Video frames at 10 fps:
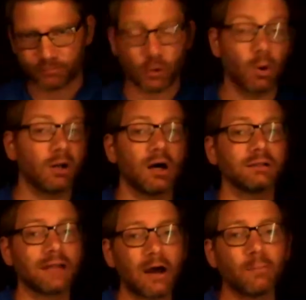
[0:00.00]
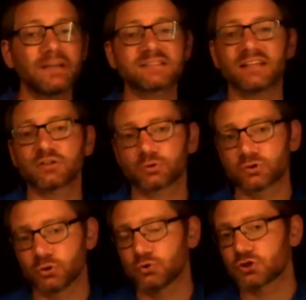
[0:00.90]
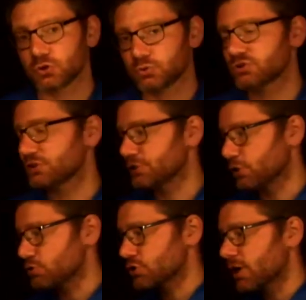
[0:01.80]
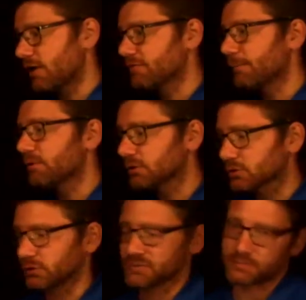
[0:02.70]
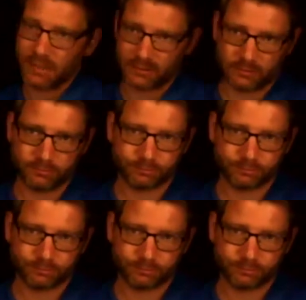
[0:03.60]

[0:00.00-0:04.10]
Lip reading: Well, allow me to introduce you to the notion of the pluralist model.